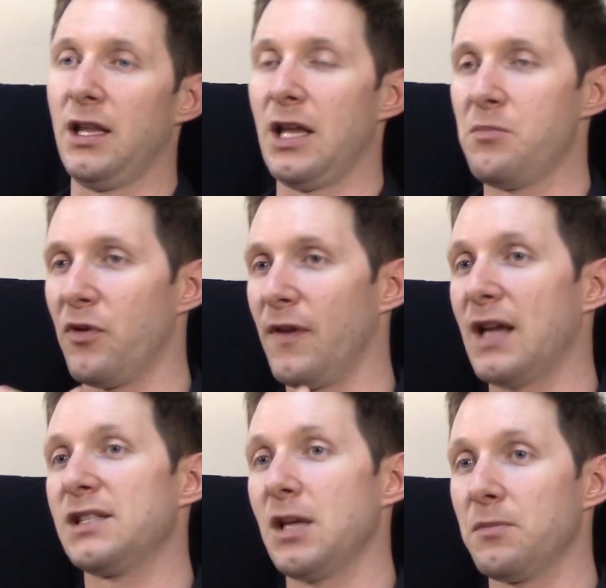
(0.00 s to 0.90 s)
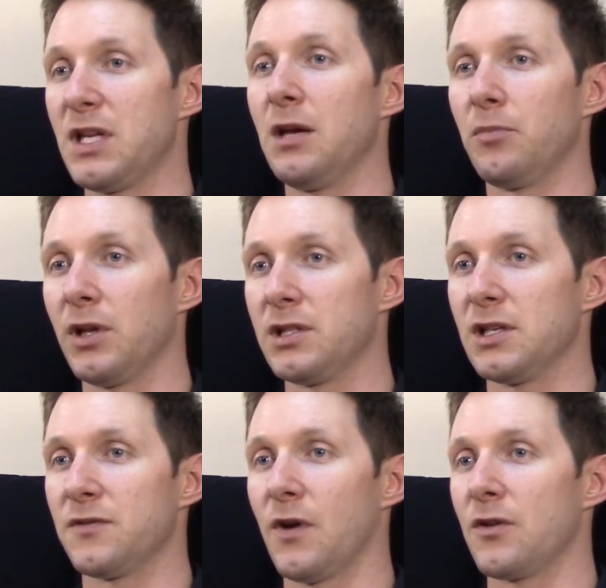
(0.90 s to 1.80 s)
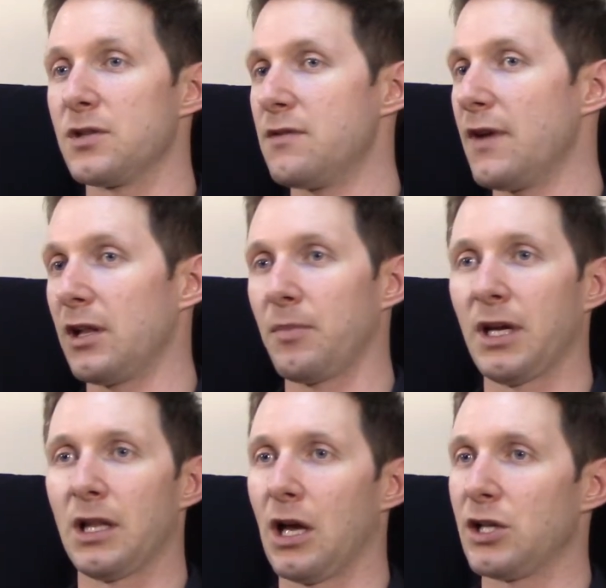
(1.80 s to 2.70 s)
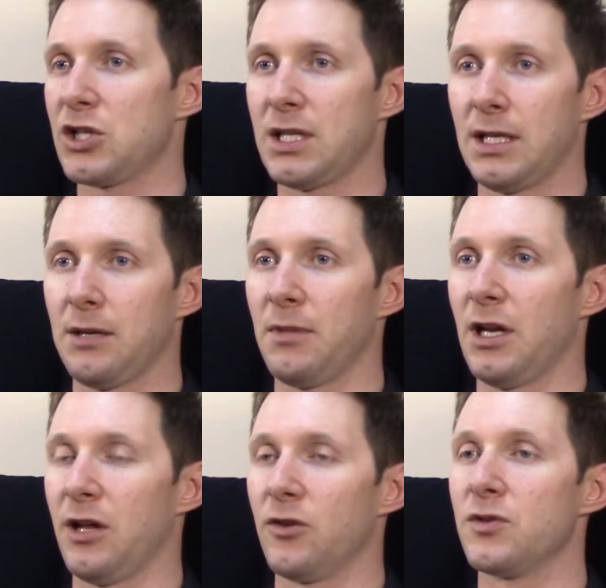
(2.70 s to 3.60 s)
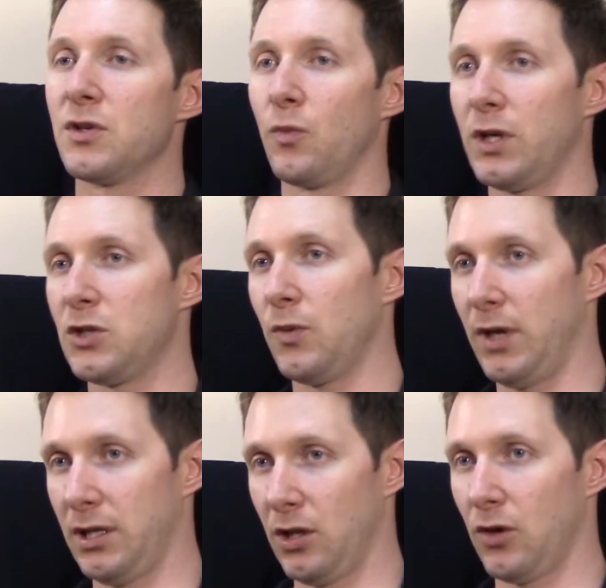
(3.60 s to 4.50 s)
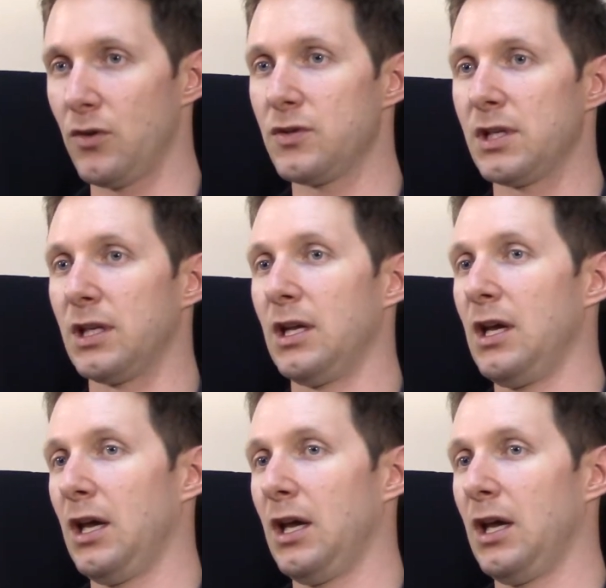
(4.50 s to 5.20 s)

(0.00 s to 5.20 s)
they provide some templates as far as developing a launch team and others, and we tweak those and